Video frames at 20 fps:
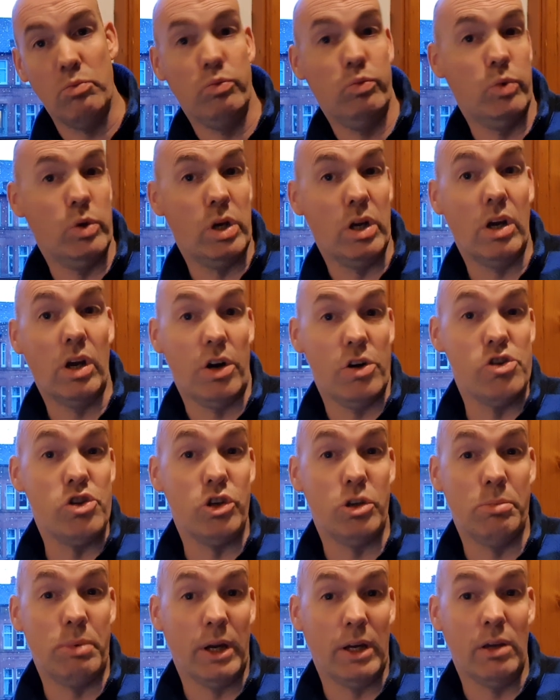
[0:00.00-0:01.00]
we'd encourage you
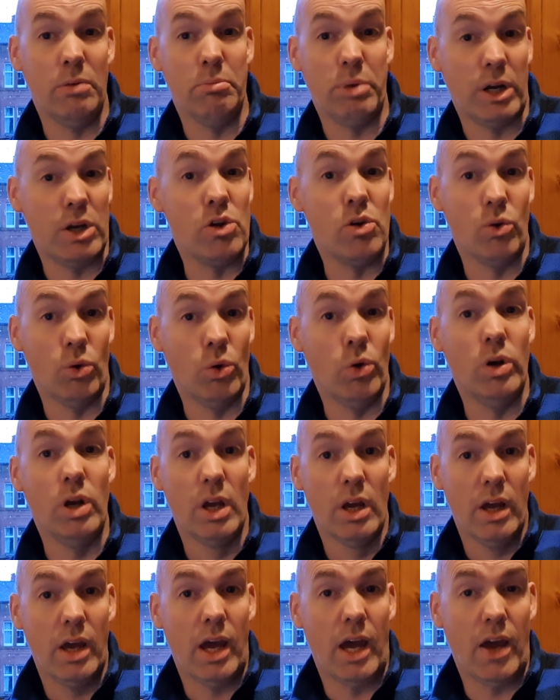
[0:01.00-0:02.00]
to bring your own
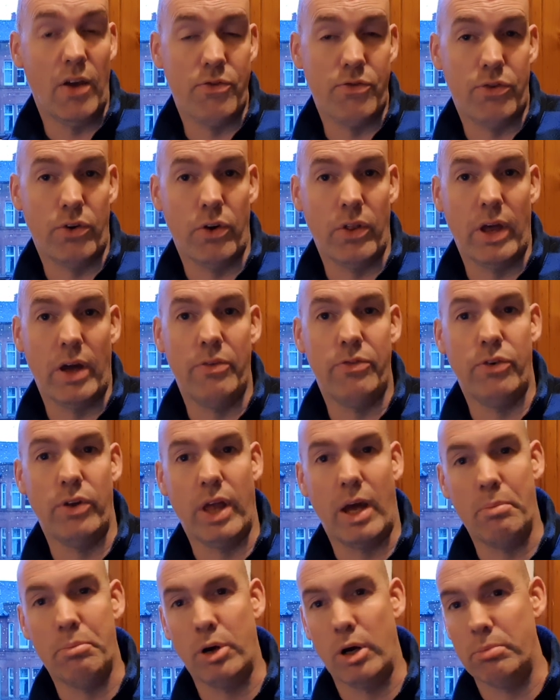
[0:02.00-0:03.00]
for
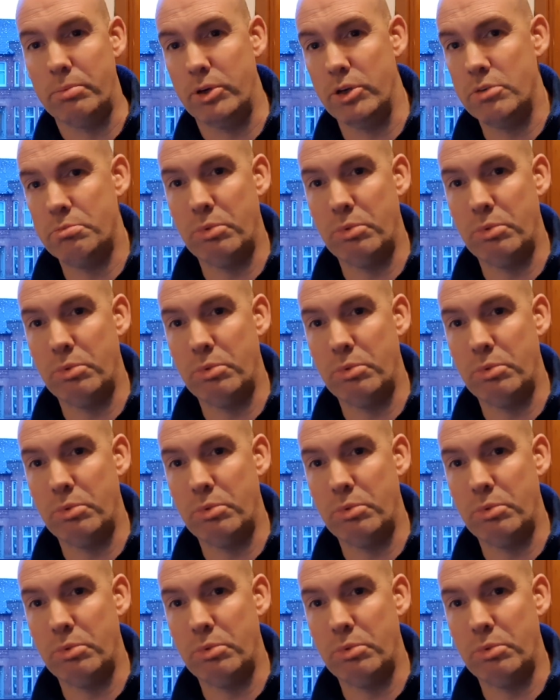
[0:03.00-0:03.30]
that purpose.